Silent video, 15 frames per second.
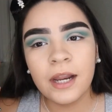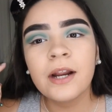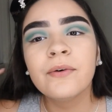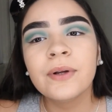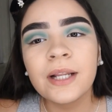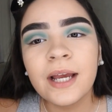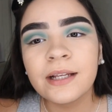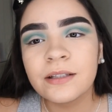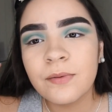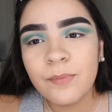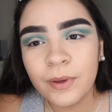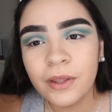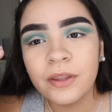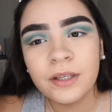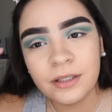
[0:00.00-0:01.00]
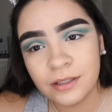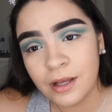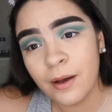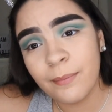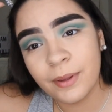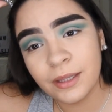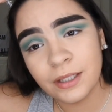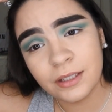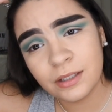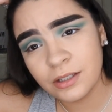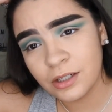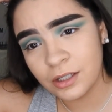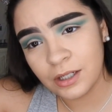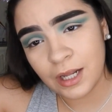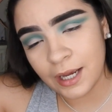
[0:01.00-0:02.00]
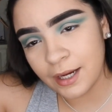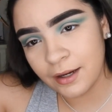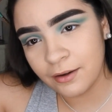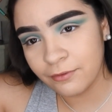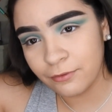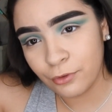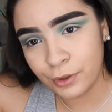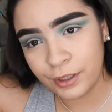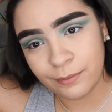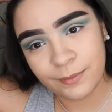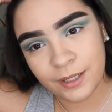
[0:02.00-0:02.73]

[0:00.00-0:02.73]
and I really had to build this up, and this took like 40